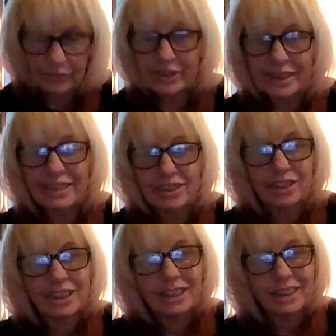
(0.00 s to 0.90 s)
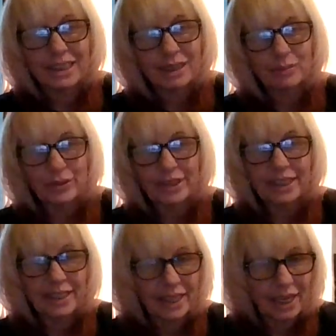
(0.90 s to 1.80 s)
A little chilly this morning
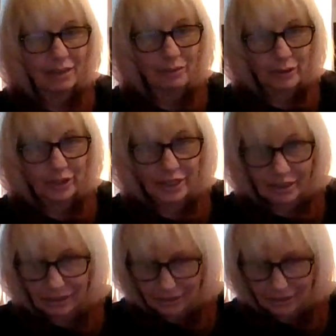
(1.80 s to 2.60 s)
in California.